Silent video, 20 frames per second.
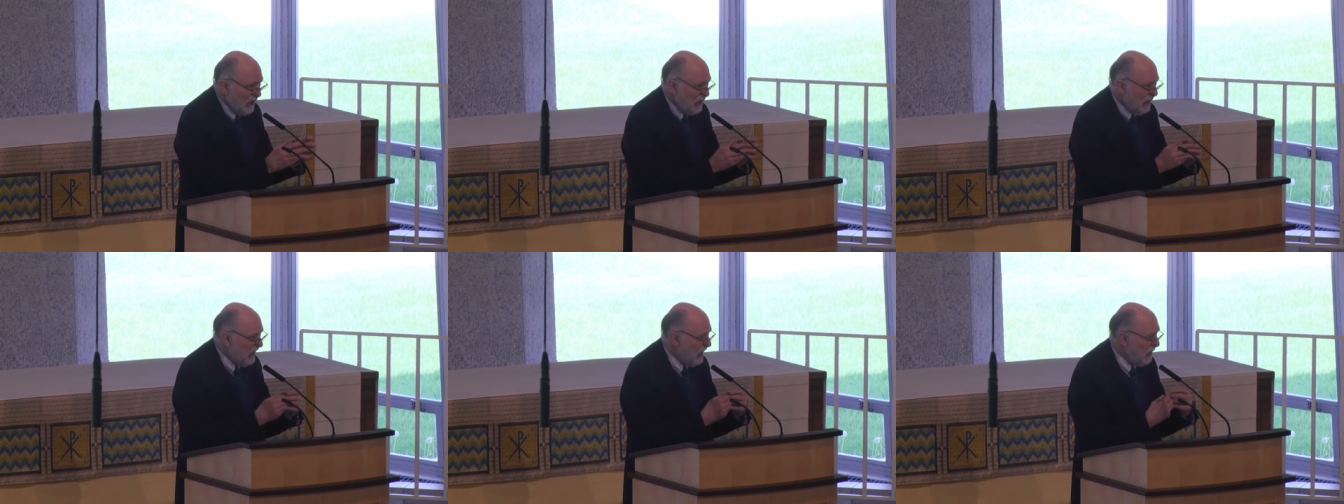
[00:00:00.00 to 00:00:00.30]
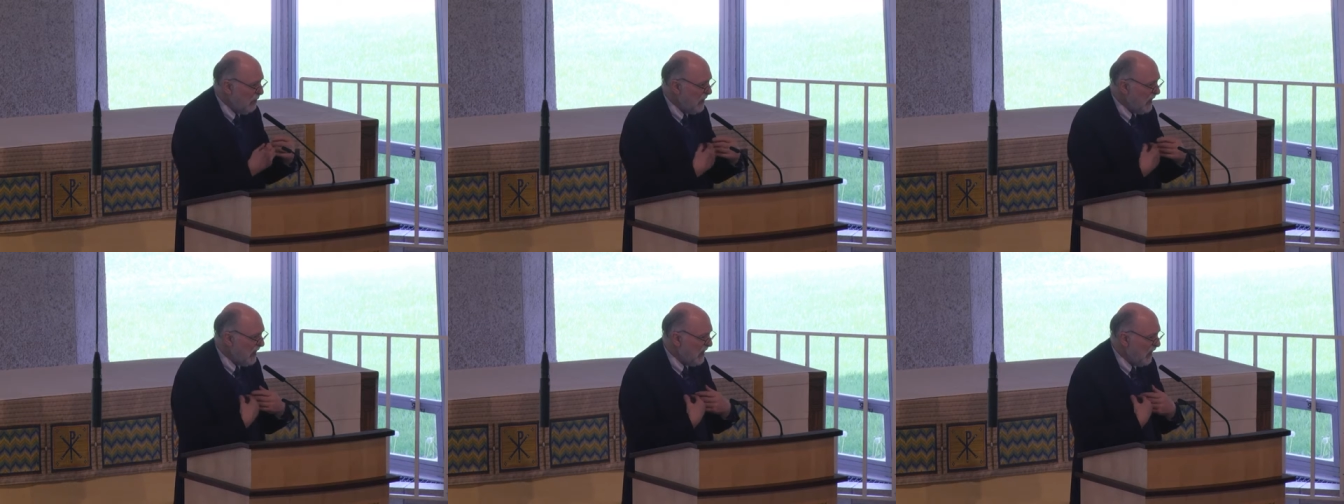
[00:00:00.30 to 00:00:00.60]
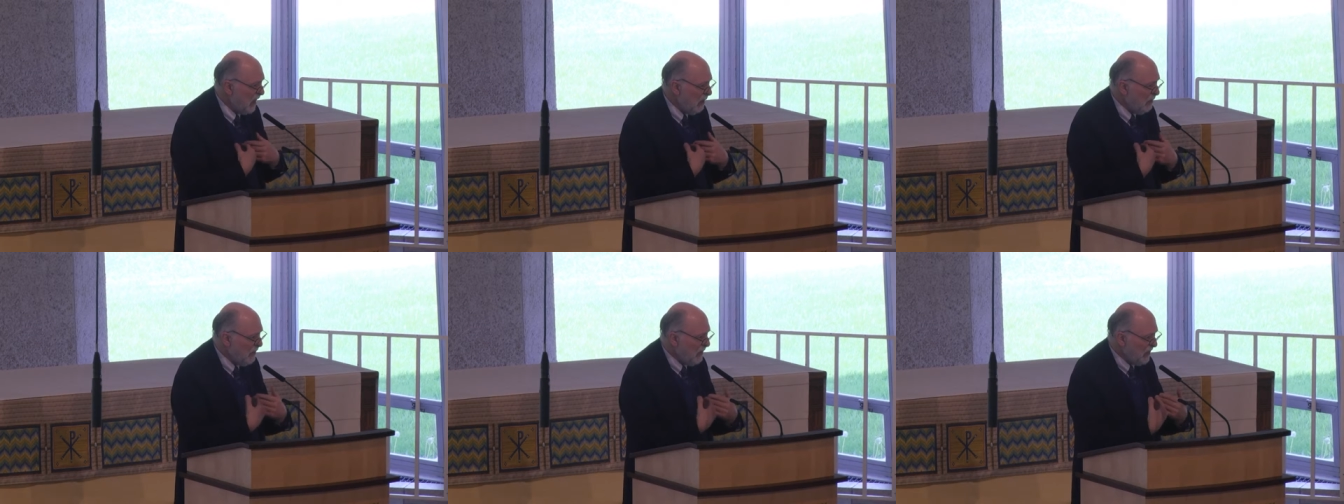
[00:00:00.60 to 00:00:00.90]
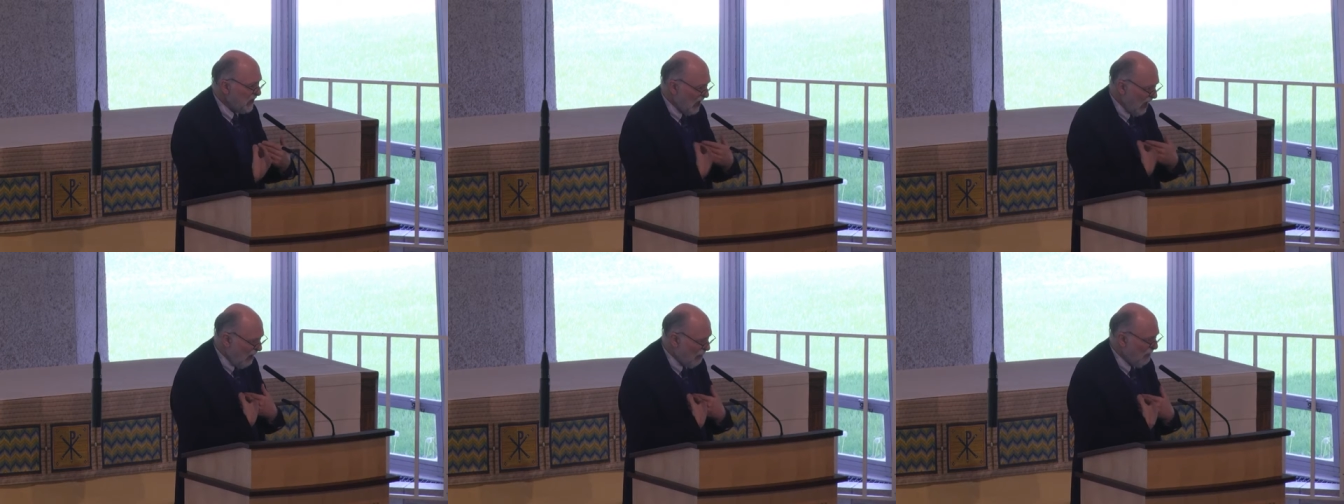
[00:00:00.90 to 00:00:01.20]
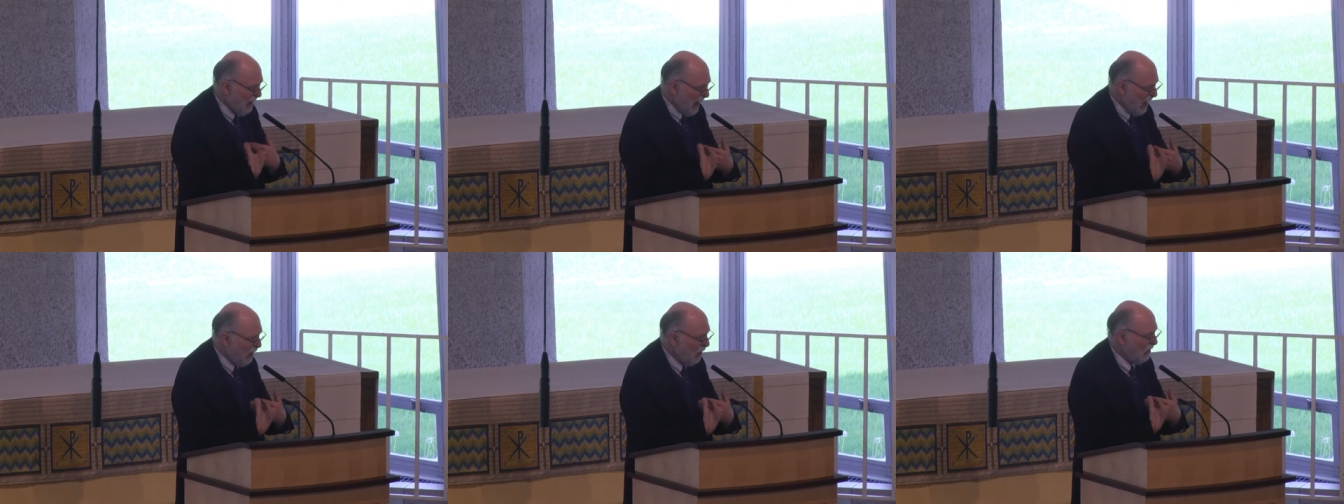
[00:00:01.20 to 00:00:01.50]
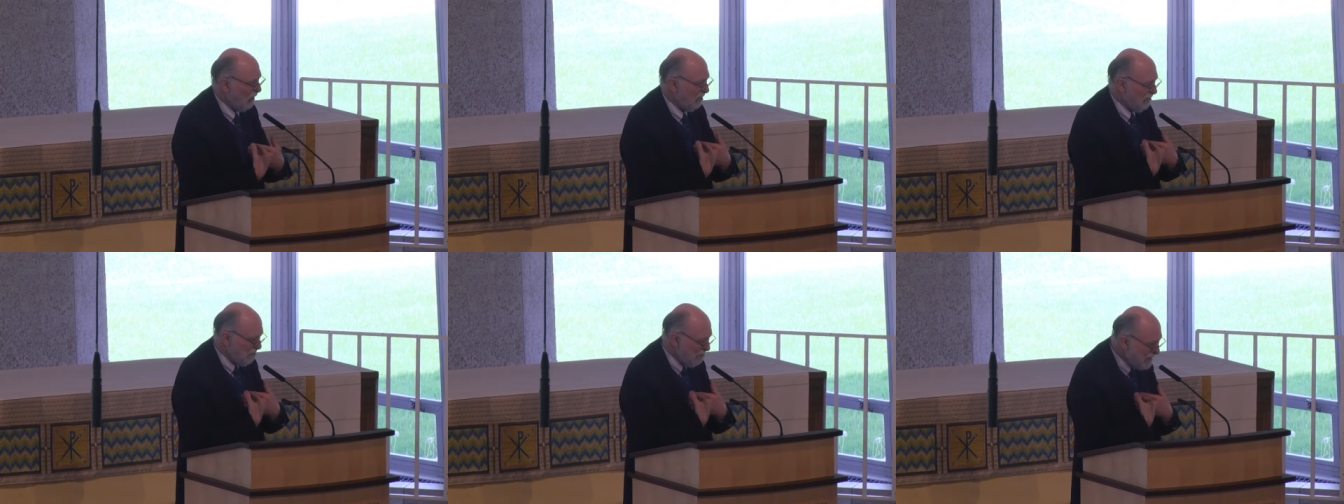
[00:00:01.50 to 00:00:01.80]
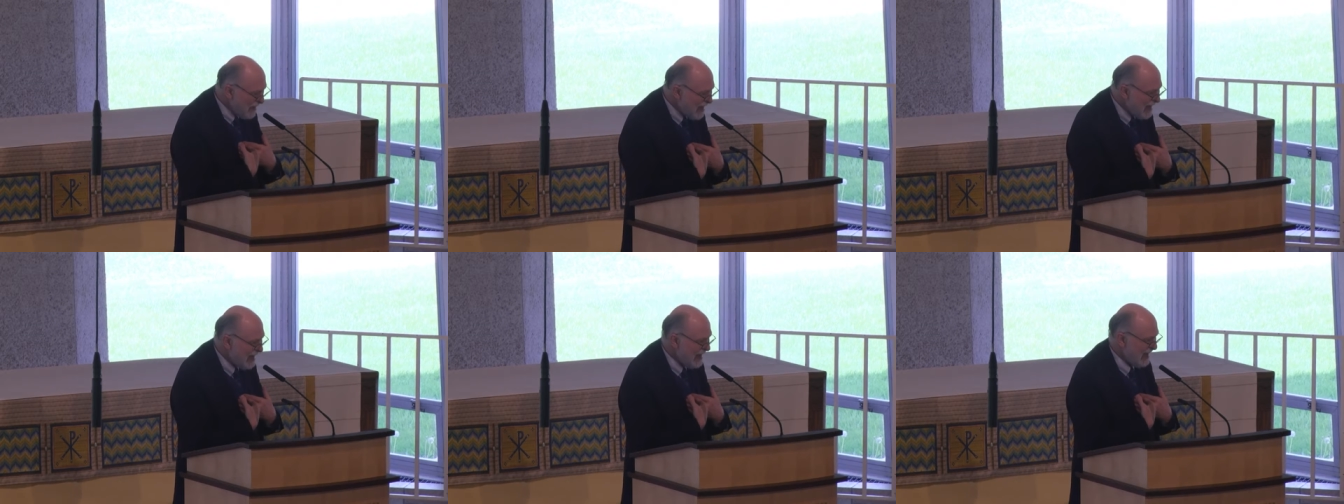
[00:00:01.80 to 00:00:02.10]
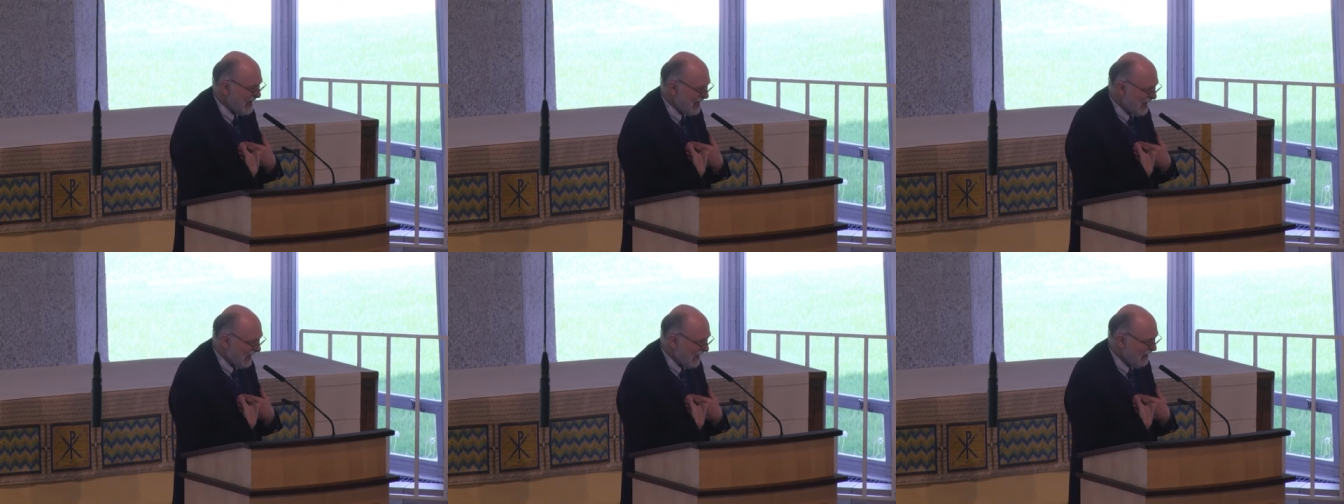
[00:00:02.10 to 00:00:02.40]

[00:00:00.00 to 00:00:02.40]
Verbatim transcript: it that it becomes about me.